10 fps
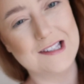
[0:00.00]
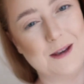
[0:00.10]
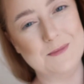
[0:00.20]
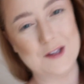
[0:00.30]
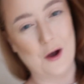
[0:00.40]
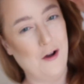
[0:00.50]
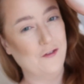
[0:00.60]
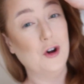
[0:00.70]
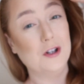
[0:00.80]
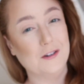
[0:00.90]
same sort
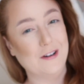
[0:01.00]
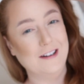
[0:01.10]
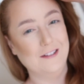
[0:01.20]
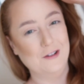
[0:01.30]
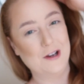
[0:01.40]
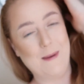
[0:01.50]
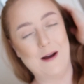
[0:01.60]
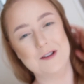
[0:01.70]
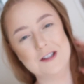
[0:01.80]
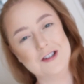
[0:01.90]
of colouring and look
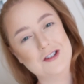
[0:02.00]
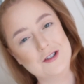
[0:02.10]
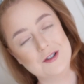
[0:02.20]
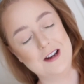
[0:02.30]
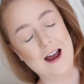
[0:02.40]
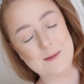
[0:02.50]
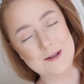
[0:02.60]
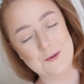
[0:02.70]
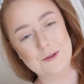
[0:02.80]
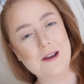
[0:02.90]
about her. She's just
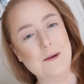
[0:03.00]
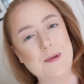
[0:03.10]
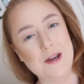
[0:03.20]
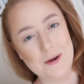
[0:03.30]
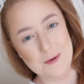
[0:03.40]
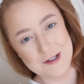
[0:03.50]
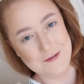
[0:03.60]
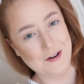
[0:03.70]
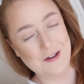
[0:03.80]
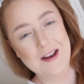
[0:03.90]
absolutely
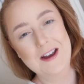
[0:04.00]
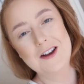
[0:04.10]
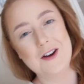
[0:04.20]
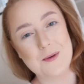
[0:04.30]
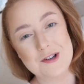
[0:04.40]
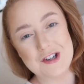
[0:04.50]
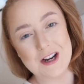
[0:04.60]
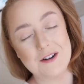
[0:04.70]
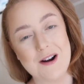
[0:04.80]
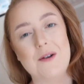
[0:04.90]
beautiful. Go and check
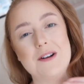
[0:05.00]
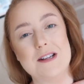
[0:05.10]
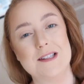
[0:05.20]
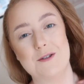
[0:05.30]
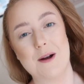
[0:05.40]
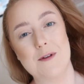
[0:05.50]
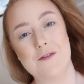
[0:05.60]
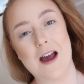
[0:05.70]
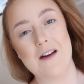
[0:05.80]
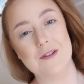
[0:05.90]
her out on Instagram if
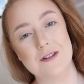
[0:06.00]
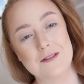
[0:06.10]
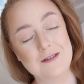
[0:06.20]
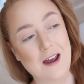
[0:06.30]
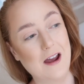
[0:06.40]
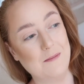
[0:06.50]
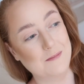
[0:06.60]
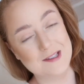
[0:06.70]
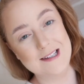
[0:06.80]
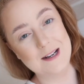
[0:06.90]
you
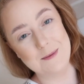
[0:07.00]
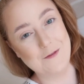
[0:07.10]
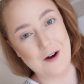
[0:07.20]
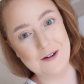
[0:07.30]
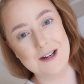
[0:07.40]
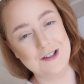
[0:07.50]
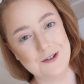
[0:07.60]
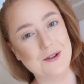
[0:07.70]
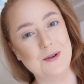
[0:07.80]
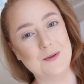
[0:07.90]
haven't seen her before or you don't
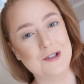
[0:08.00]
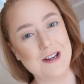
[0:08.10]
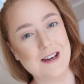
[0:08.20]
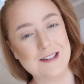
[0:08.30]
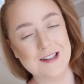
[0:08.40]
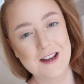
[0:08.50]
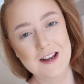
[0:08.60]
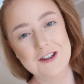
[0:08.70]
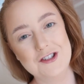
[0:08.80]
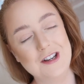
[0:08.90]
know who she is.
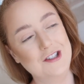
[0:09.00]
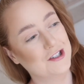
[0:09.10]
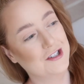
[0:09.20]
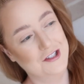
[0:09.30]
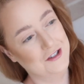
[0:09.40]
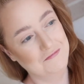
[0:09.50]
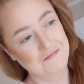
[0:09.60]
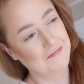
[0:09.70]
She just